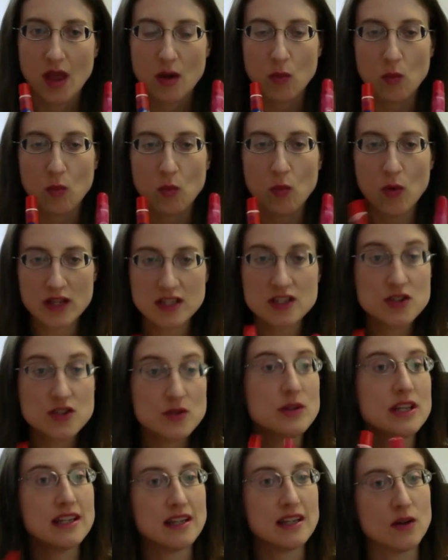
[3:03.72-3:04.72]
Once you
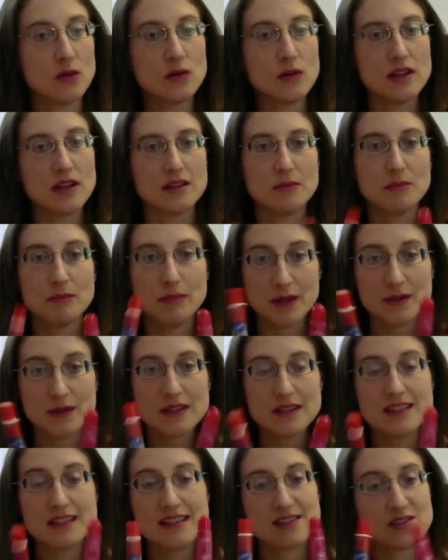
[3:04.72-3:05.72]
get it on, both of
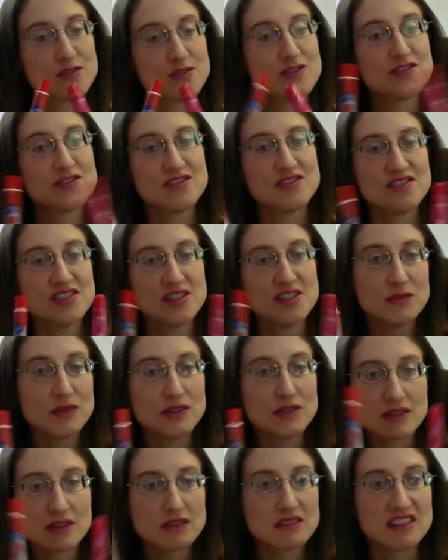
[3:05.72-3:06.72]
these are
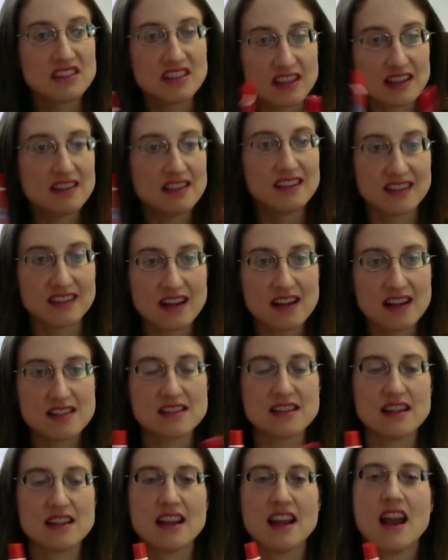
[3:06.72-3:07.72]
similarly
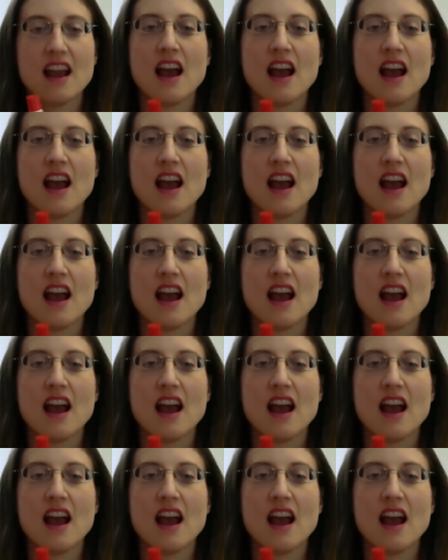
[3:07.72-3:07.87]
disgusting.